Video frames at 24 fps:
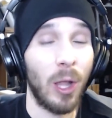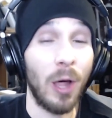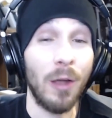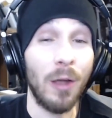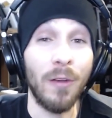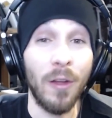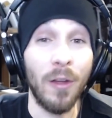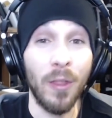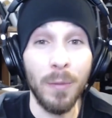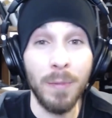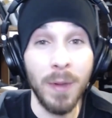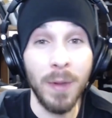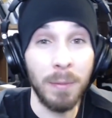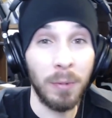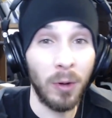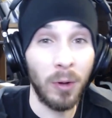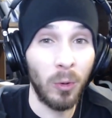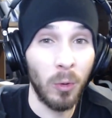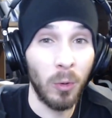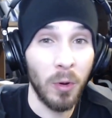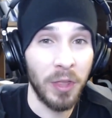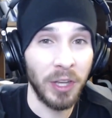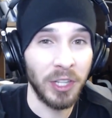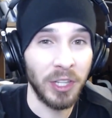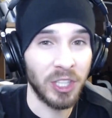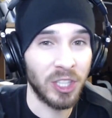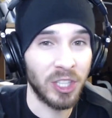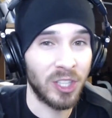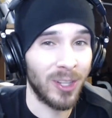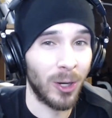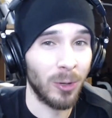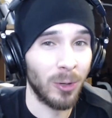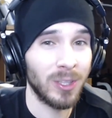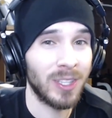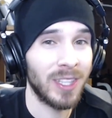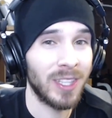a lot of other people where they
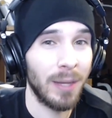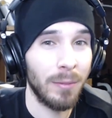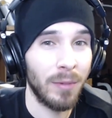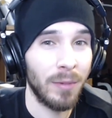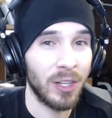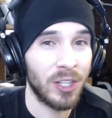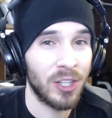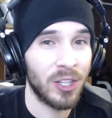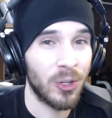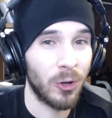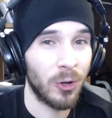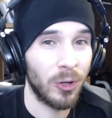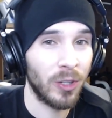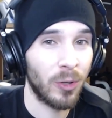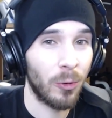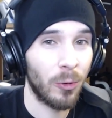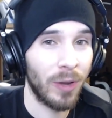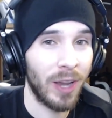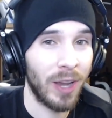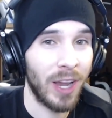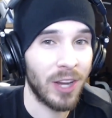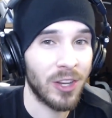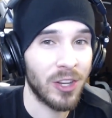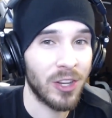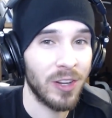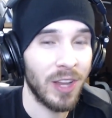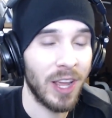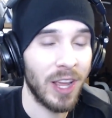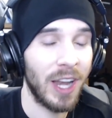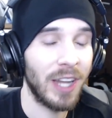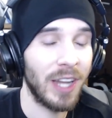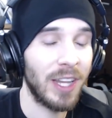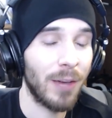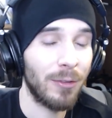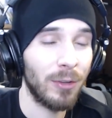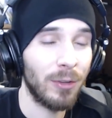just don't say much during the
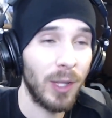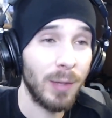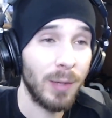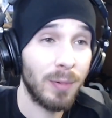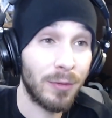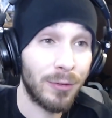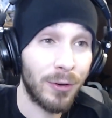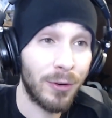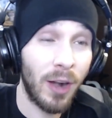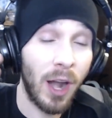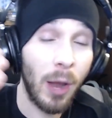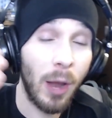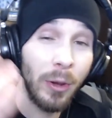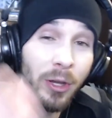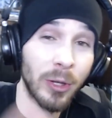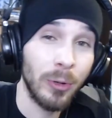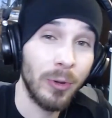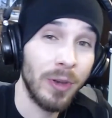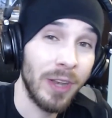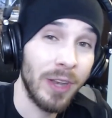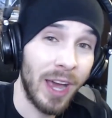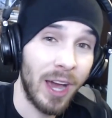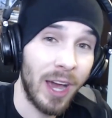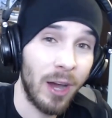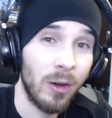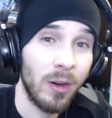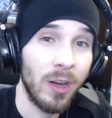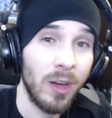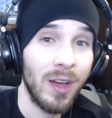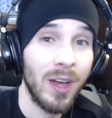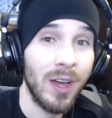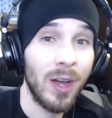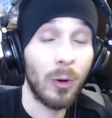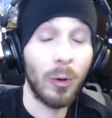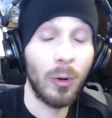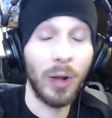reaction, and I definitely prefer how I do it
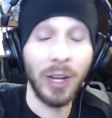now,